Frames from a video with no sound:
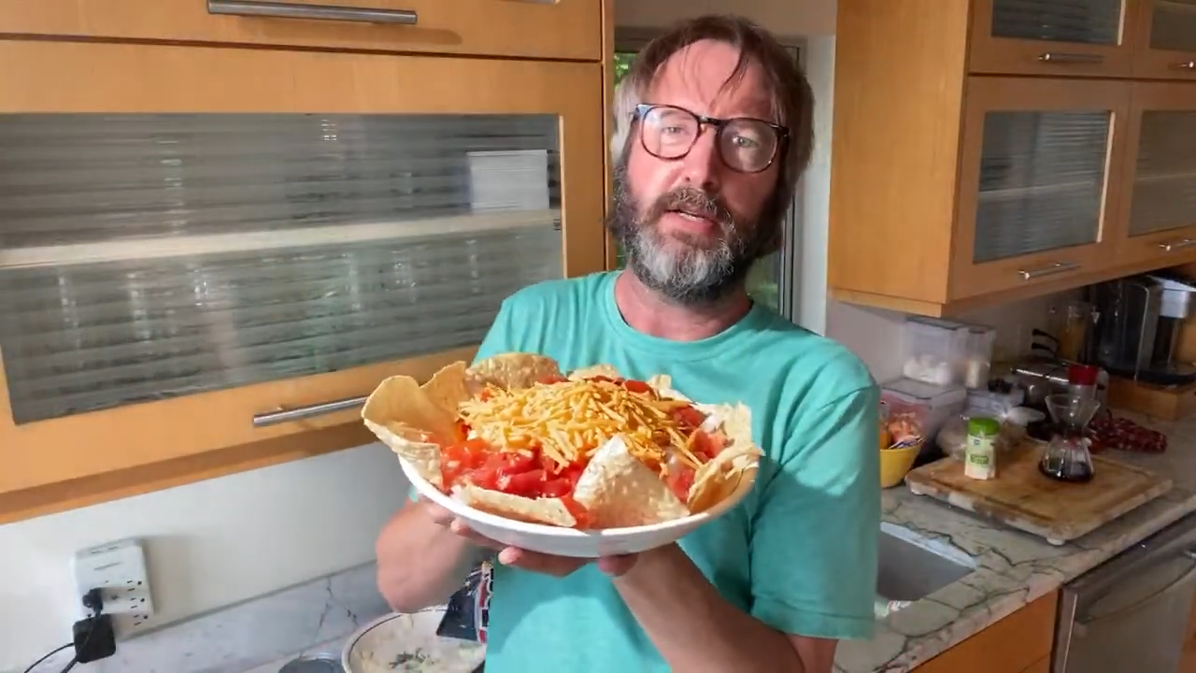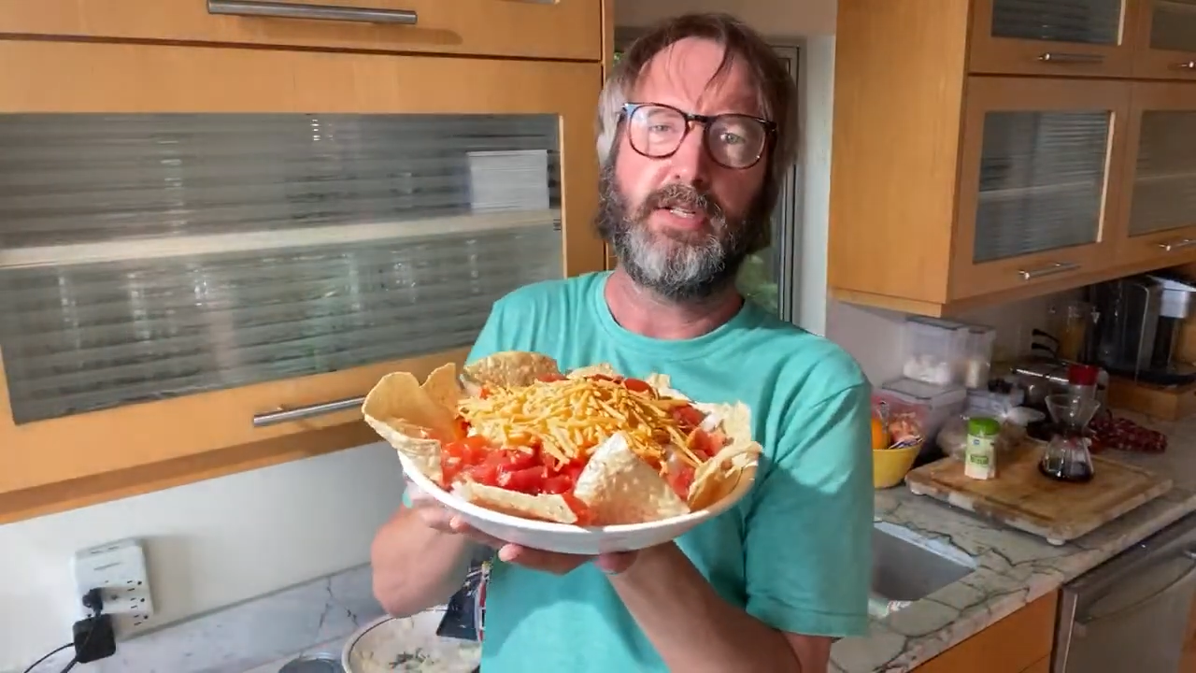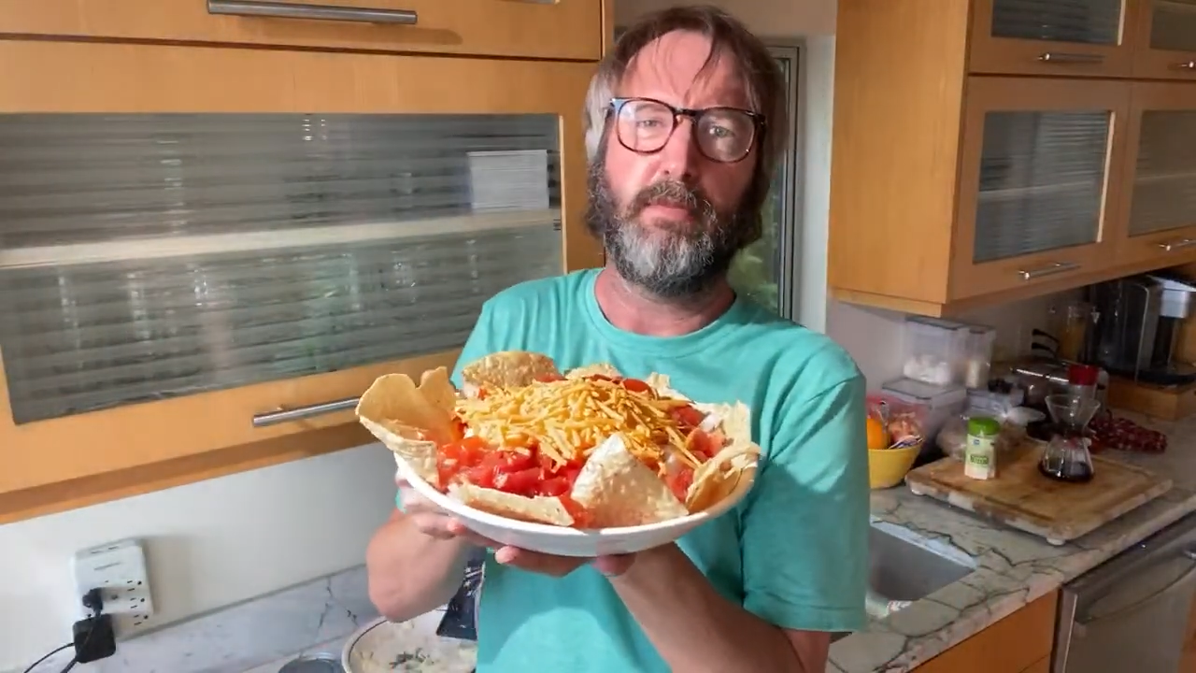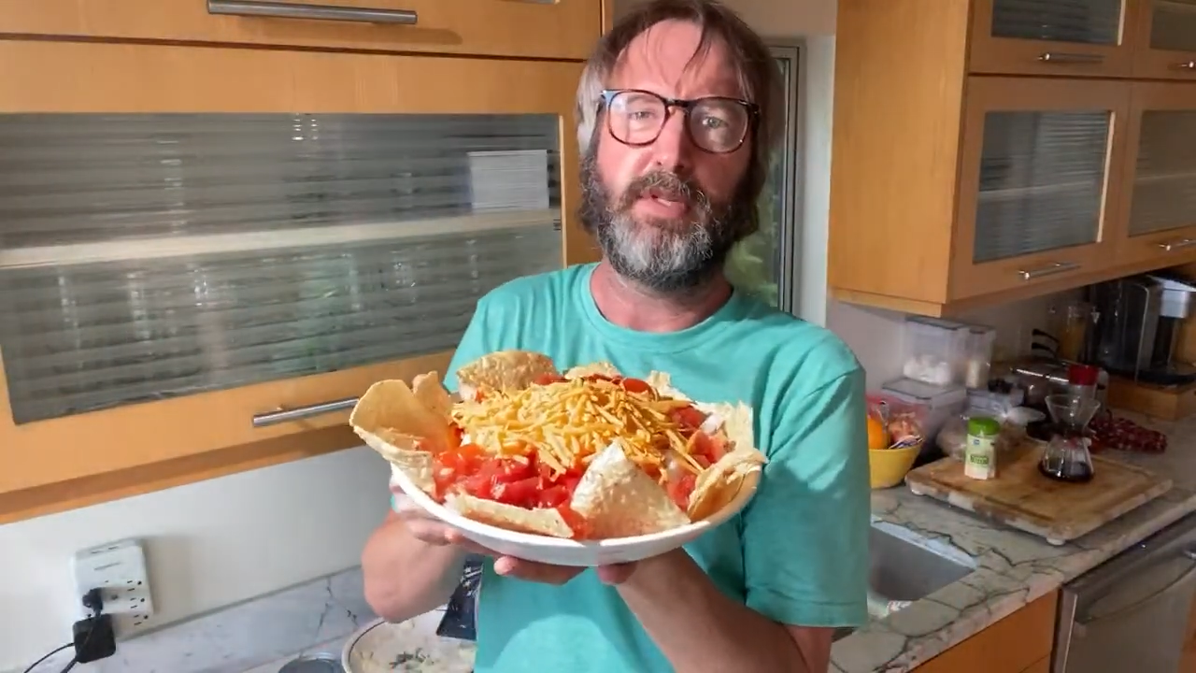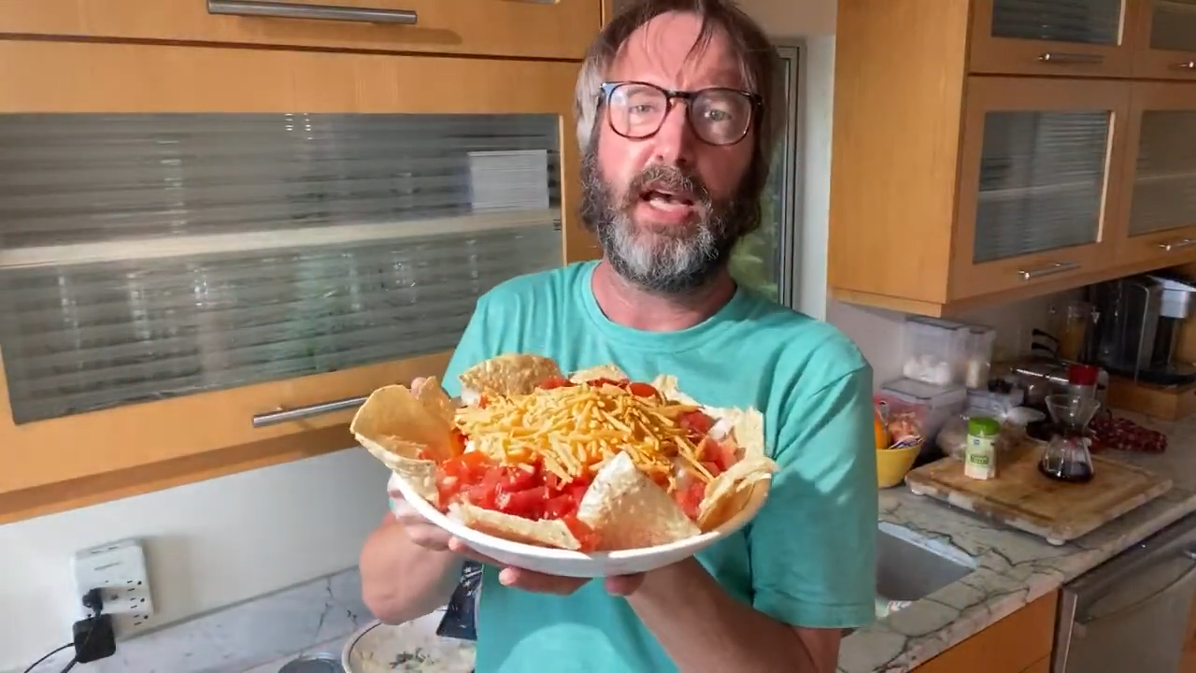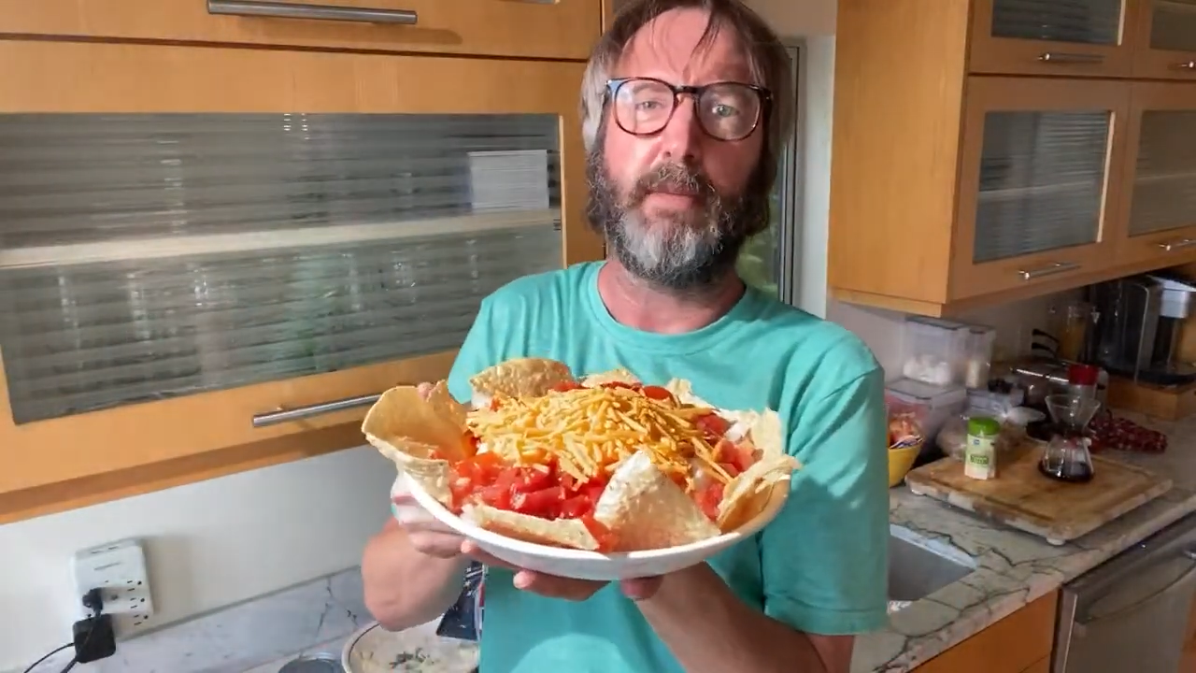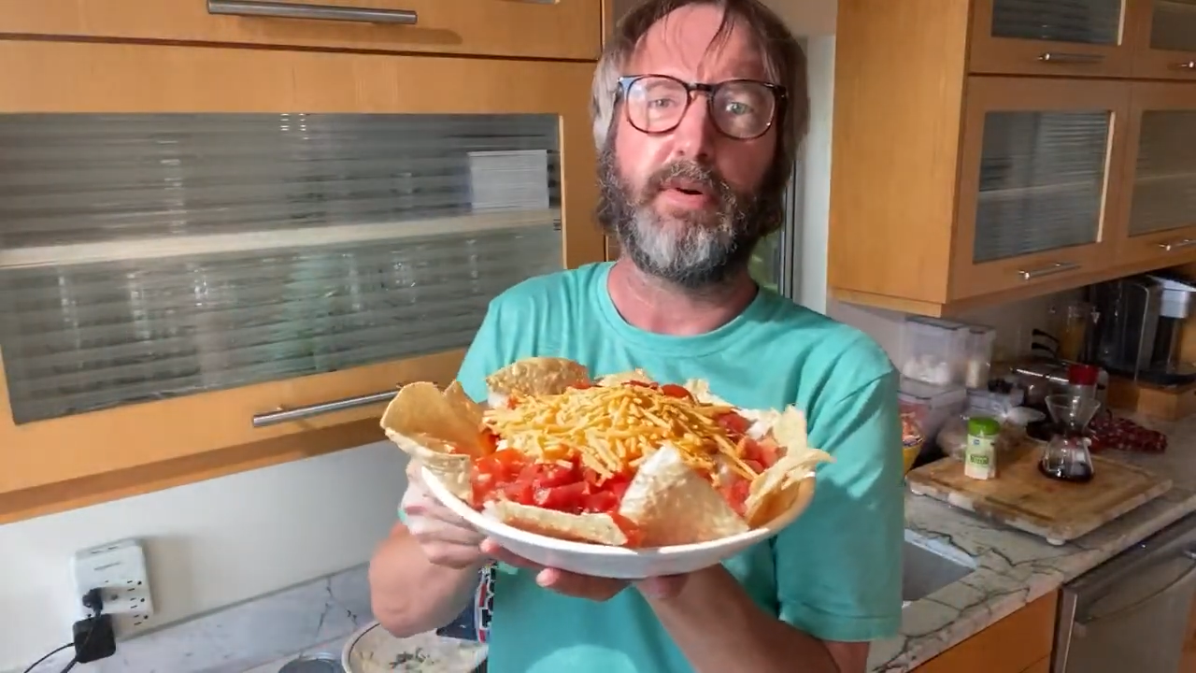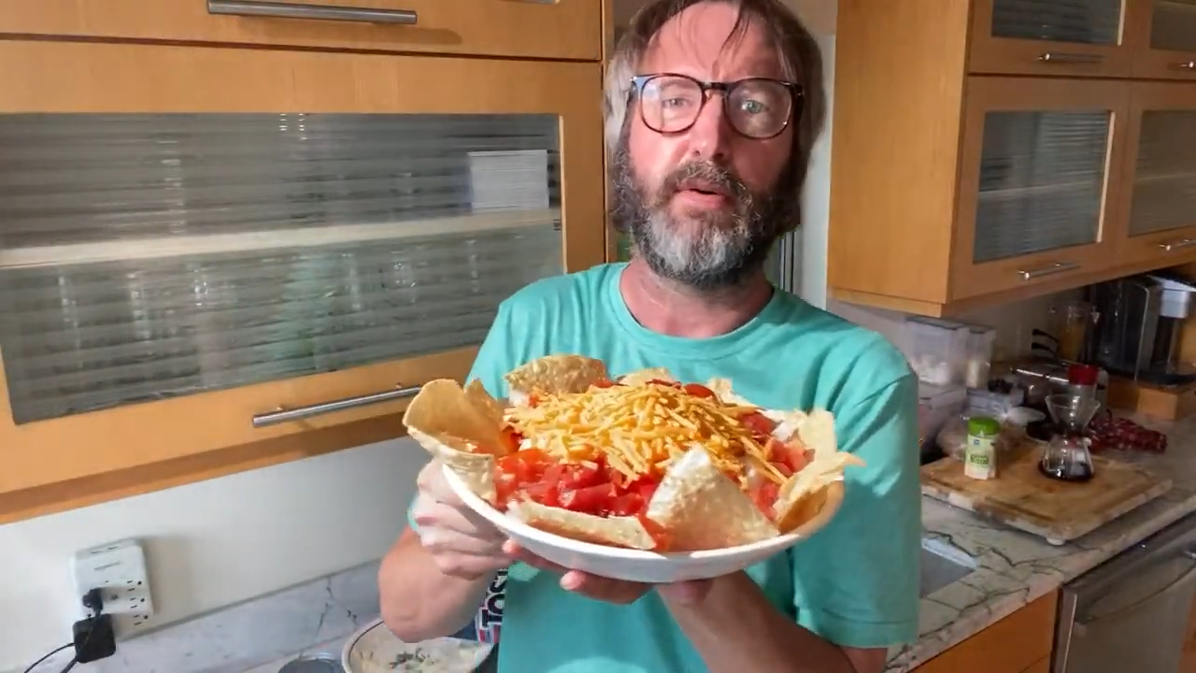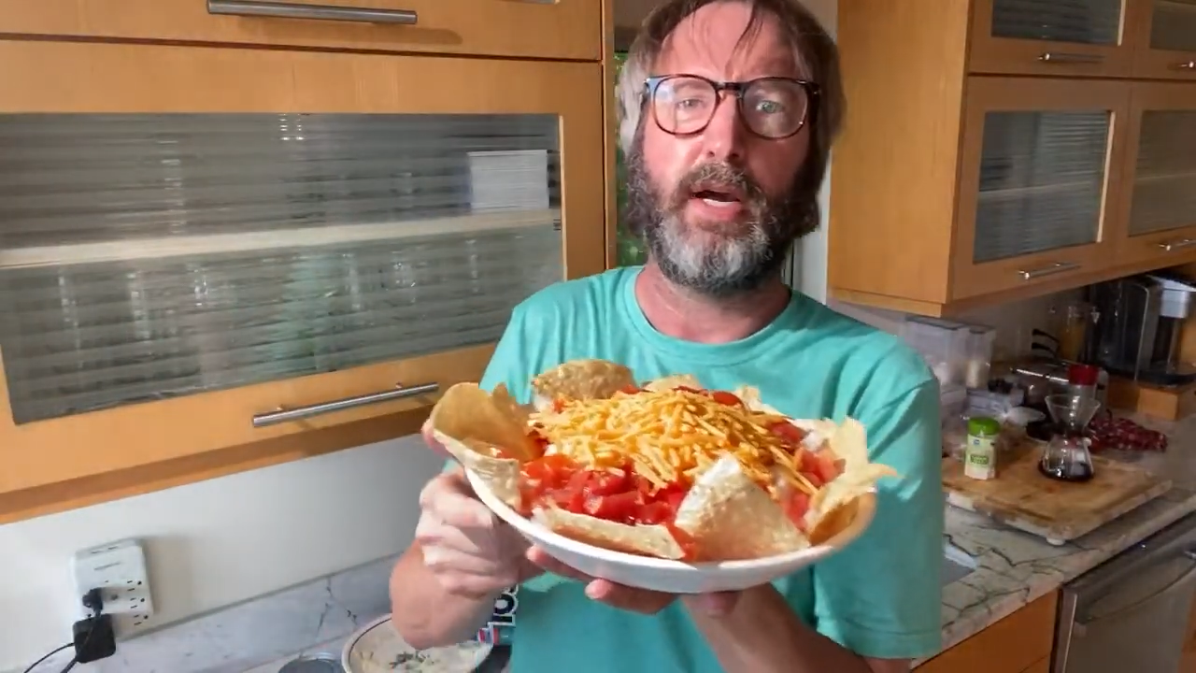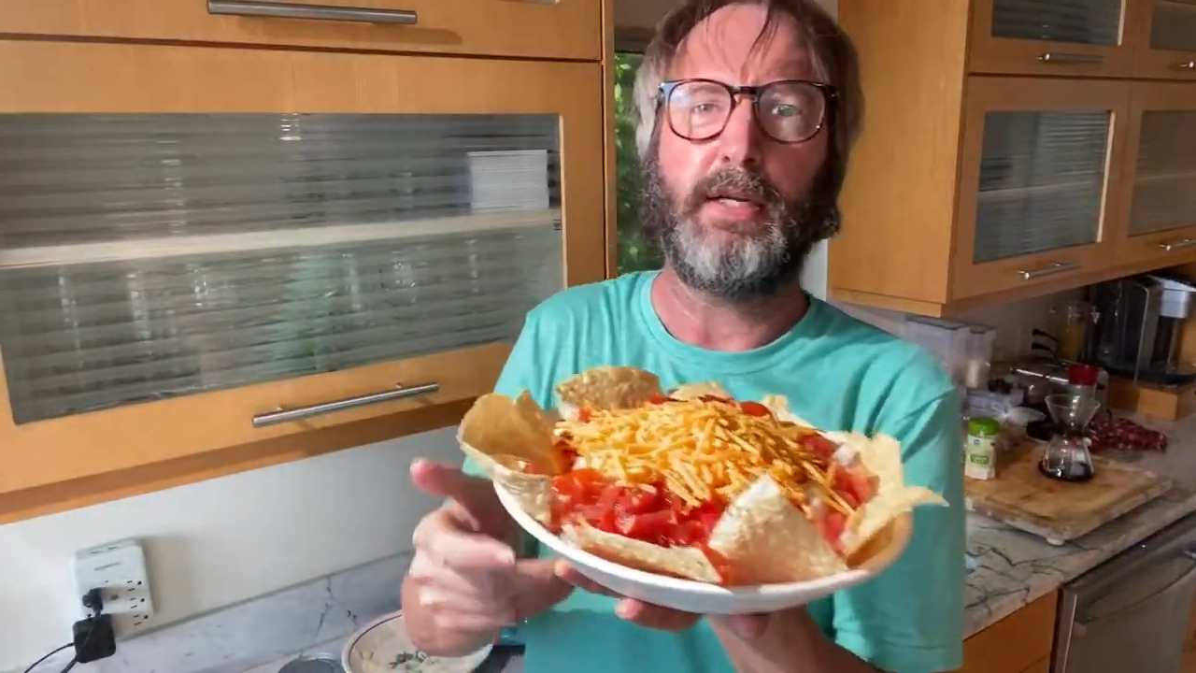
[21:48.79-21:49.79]
some
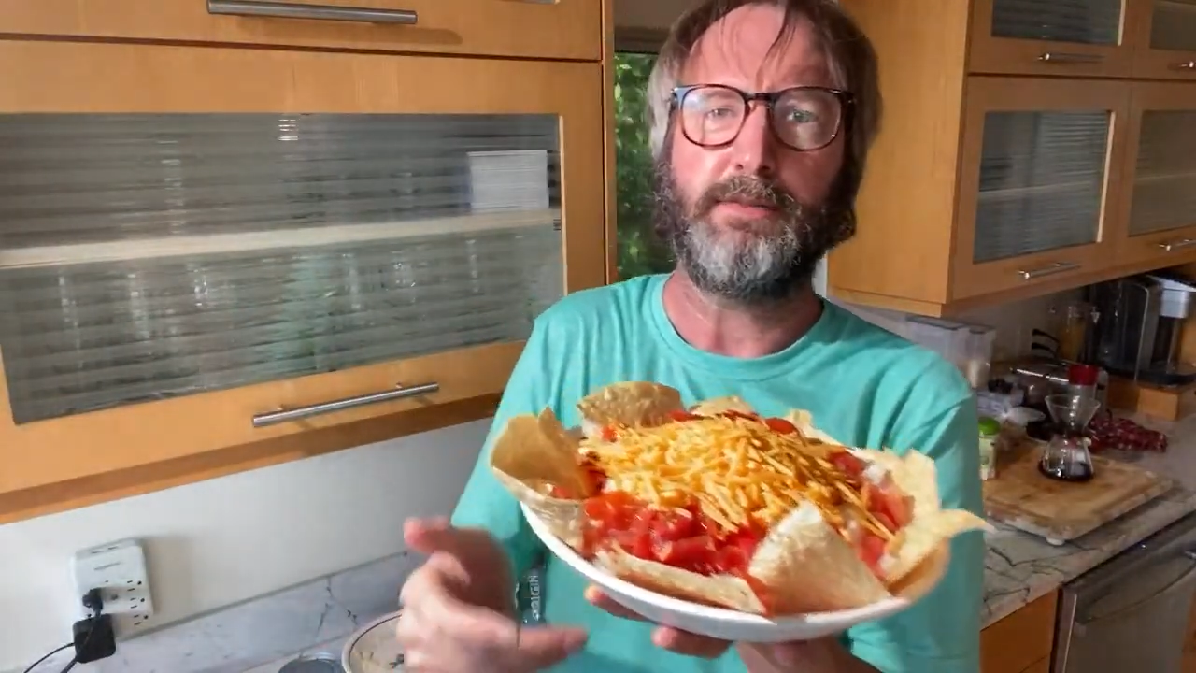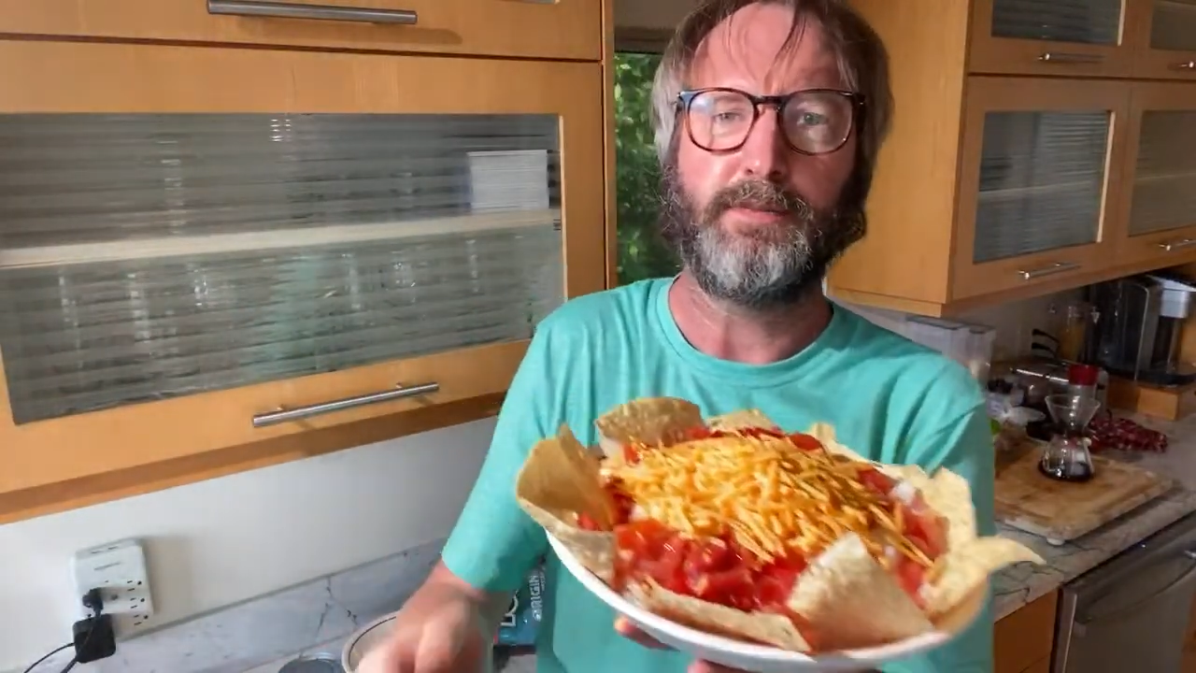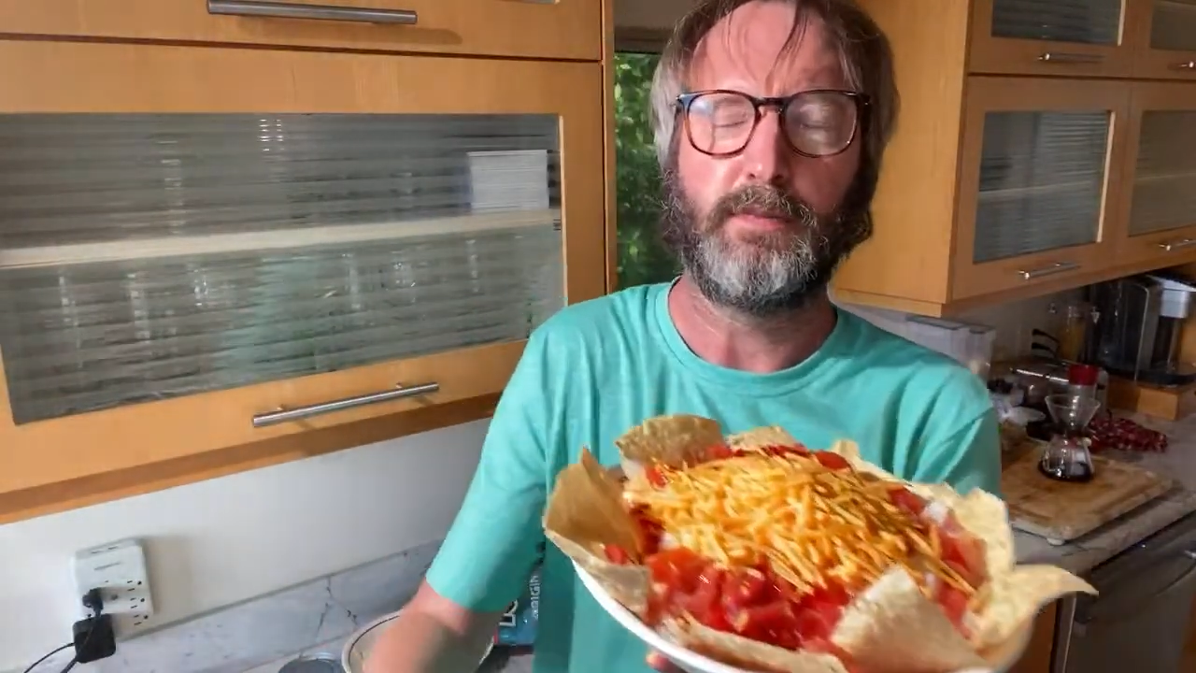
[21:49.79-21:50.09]
dip, right?